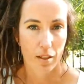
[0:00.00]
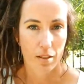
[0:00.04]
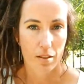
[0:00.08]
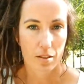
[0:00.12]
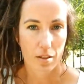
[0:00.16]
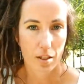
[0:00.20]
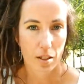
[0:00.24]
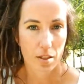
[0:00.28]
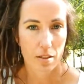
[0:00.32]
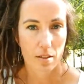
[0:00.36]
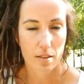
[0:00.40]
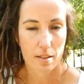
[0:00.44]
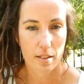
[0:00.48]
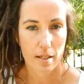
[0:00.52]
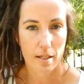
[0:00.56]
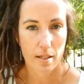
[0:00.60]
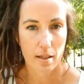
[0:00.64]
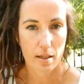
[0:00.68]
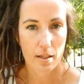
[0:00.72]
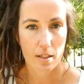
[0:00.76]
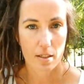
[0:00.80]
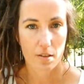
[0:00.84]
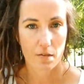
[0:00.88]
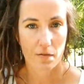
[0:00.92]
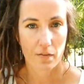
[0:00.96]
don't see
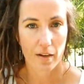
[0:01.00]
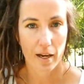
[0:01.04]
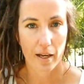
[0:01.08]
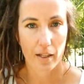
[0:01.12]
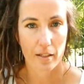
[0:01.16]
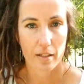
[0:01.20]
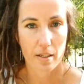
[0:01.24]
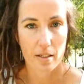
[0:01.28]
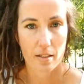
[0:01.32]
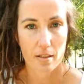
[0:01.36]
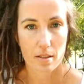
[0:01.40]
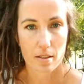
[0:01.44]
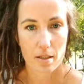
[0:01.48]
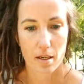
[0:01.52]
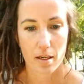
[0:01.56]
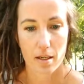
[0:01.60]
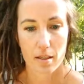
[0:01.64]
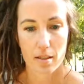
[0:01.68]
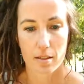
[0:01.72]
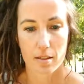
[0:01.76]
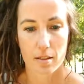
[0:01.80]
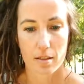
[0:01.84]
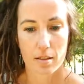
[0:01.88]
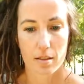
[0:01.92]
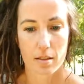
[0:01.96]
those failures
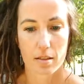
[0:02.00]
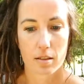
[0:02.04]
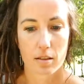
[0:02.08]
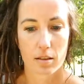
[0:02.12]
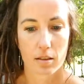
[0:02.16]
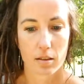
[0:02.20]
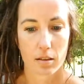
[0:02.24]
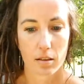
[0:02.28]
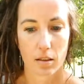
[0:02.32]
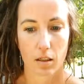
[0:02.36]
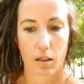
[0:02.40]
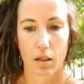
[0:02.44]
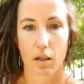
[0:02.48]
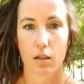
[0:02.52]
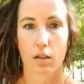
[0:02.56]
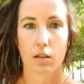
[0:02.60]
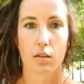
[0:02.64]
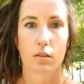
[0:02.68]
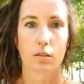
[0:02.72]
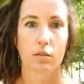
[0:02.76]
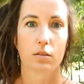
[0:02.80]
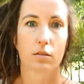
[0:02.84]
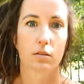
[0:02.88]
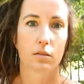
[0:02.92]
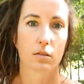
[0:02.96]
as,
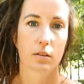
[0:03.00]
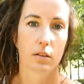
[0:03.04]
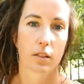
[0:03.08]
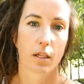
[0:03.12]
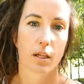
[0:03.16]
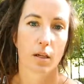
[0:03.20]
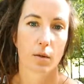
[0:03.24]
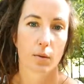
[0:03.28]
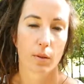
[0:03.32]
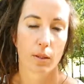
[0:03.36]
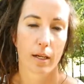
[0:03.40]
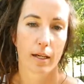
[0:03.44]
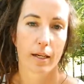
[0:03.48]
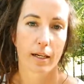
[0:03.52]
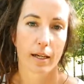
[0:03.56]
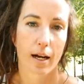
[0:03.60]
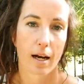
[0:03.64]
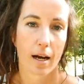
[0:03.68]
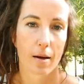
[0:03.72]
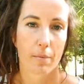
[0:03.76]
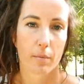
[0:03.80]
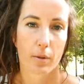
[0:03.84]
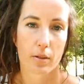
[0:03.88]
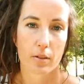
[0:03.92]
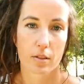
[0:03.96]
oh, you know, well, I
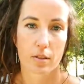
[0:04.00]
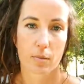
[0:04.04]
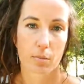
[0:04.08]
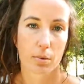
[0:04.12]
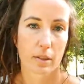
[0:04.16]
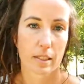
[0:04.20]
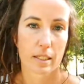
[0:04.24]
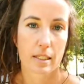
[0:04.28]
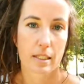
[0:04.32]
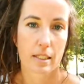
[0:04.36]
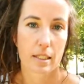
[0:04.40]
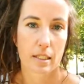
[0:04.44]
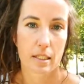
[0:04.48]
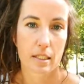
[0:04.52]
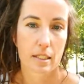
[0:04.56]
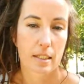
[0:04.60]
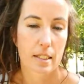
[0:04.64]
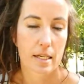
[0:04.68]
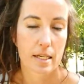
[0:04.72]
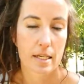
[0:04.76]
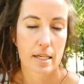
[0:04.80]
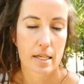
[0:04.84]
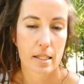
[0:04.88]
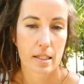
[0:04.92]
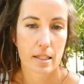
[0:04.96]
can't possibly
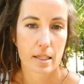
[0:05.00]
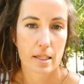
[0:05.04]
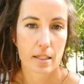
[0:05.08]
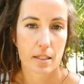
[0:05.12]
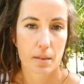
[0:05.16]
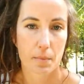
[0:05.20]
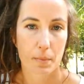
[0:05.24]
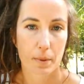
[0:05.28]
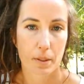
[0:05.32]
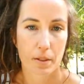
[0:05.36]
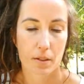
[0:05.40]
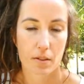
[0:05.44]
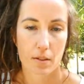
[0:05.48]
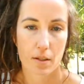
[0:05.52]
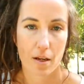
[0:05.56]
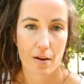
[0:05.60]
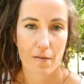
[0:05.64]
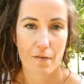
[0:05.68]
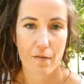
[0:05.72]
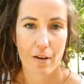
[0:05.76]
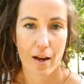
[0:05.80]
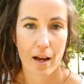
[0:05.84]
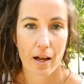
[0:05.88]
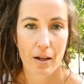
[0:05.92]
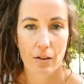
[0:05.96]
succeed in this because I
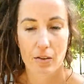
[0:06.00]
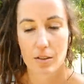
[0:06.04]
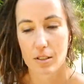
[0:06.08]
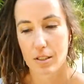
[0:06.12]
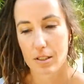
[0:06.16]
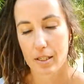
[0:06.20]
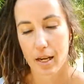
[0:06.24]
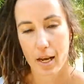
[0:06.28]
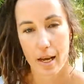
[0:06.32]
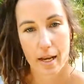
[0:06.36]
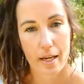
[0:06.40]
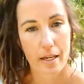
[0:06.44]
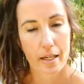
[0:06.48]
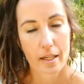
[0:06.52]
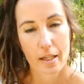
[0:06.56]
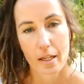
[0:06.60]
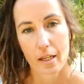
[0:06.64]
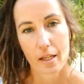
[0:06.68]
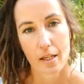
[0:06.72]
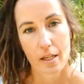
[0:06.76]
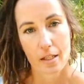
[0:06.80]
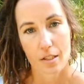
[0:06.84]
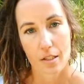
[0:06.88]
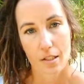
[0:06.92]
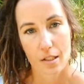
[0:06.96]
failed today.
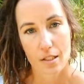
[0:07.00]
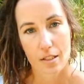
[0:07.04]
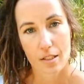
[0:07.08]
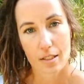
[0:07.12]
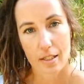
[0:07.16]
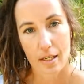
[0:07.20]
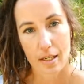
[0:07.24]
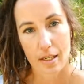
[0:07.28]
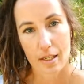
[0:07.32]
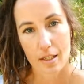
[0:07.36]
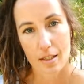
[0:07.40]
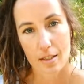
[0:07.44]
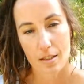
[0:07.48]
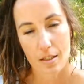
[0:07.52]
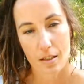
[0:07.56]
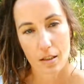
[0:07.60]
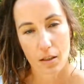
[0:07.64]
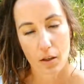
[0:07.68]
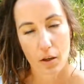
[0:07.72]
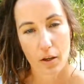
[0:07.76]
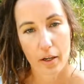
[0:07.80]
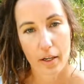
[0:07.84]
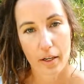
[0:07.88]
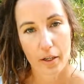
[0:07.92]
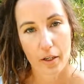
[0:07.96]
Just see it as a
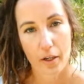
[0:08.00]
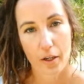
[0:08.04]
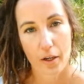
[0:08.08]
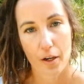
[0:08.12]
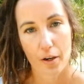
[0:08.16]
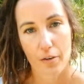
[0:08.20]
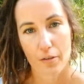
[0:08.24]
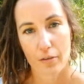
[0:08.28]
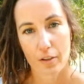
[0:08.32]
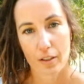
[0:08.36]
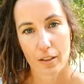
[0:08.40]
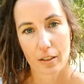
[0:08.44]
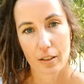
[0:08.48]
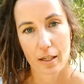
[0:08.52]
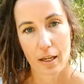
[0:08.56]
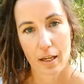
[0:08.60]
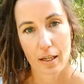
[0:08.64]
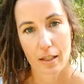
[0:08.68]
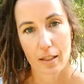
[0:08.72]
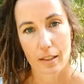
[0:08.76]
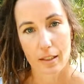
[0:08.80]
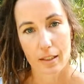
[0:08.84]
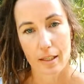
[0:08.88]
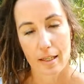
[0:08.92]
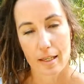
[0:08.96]
learning curve
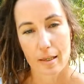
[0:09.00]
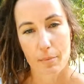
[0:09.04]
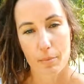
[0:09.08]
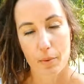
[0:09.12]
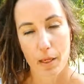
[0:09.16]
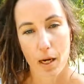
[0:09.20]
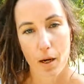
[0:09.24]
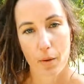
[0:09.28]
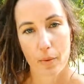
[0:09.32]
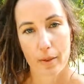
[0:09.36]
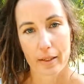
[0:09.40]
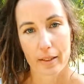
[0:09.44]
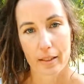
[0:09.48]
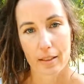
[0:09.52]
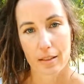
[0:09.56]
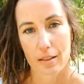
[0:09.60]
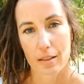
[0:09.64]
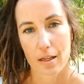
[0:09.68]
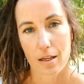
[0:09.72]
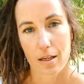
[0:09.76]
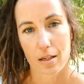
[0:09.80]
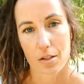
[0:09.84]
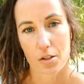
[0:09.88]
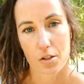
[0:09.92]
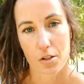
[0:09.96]
and keep going
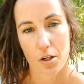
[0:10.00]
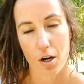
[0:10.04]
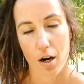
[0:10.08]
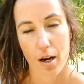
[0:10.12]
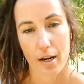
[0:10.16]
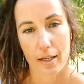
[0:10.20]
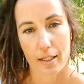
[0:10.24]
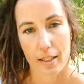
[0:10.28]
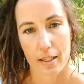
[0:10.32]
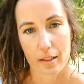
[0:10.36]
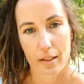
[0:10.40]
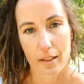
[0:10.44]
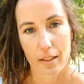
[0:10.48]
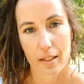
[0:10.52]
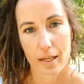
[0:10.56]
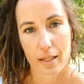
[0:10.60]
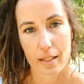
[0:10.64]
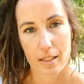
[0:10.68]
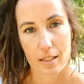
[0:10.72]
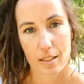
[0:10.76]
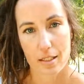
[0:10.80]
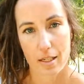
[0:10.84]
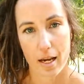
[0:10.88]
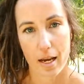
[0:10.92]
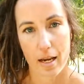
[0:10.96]
and try again the
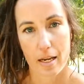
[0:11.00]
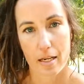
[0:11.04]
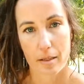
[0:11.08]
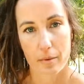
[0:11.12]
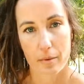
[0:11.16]
next day.